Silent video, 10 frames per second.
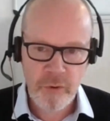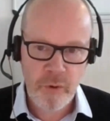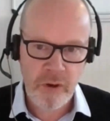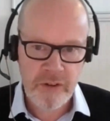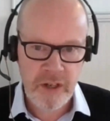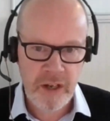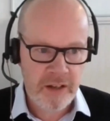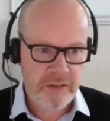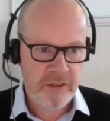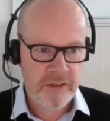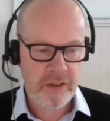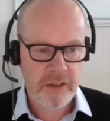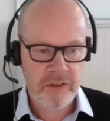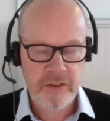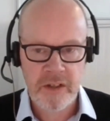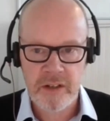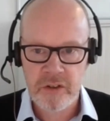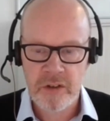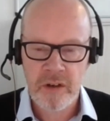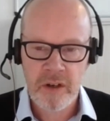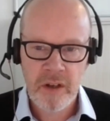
quality and access to legislation,